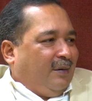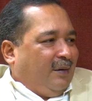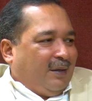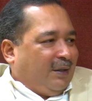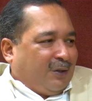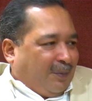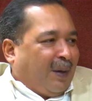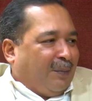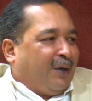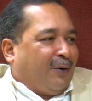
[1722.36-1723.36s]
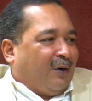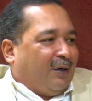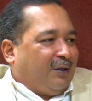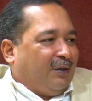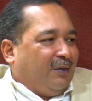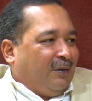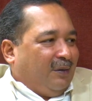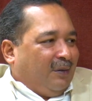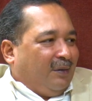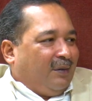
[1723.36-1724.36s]
It is not public knowledge,
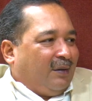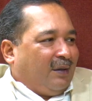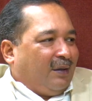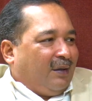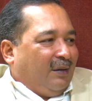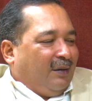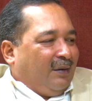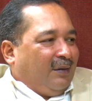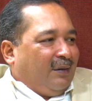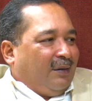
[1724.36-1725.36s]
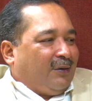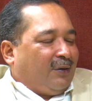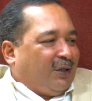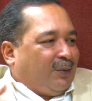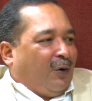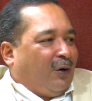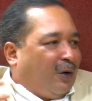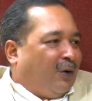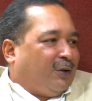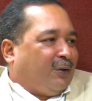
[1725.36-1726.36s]
right? So the small
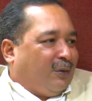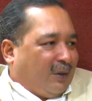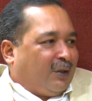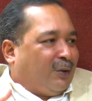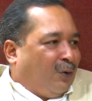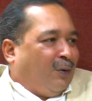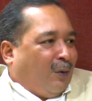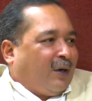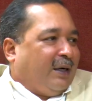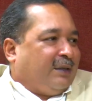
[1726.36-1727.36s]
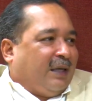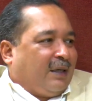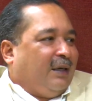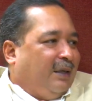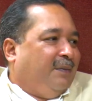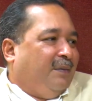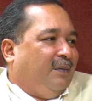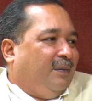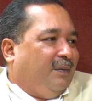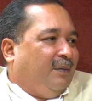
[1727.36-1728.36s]
grower also doesn't know what exactly.
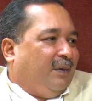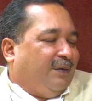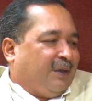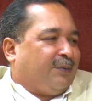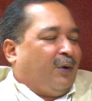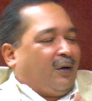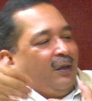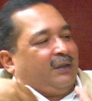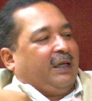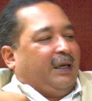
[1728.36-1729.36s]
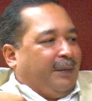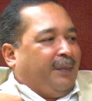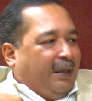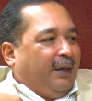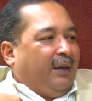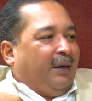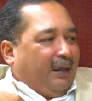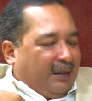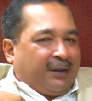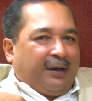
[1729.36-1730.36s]
If the small grower is selling me
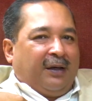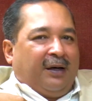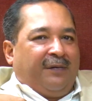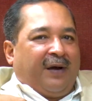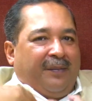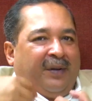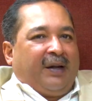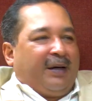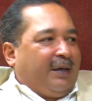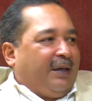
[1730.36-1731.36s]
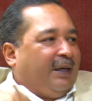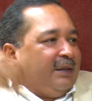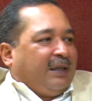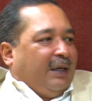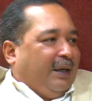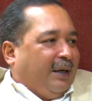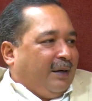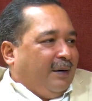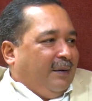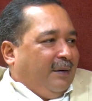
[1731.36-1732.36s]
his green leaf, I'm making tea and selling it.